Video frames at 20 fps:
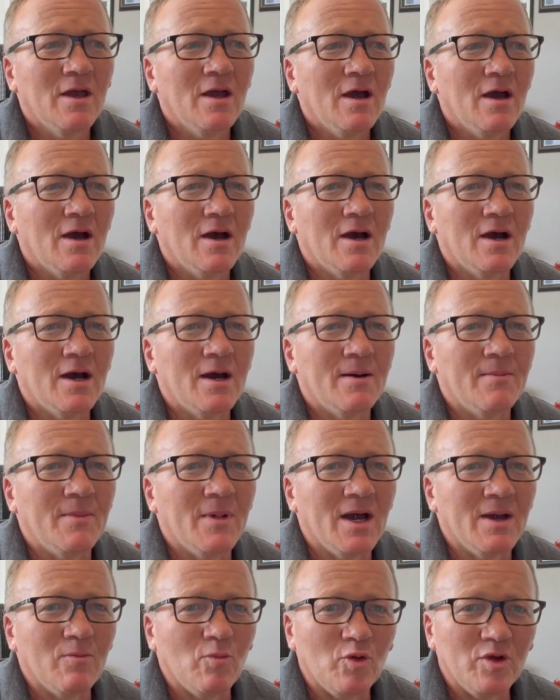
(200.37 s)

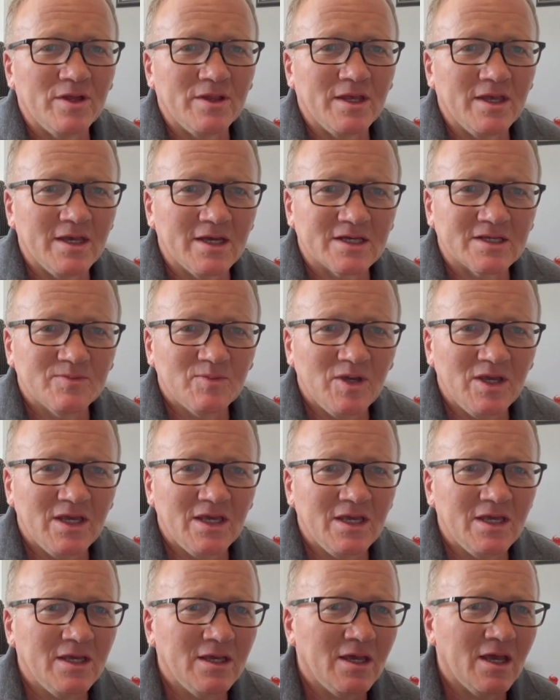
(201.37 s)
I'm with
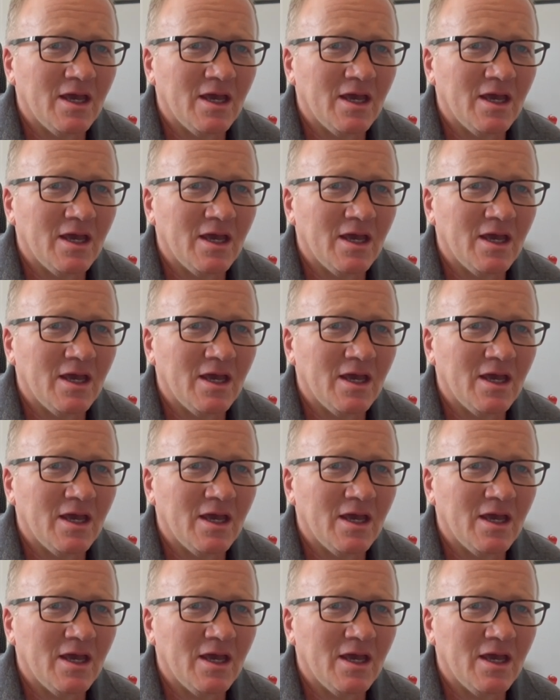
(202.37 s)
EXP,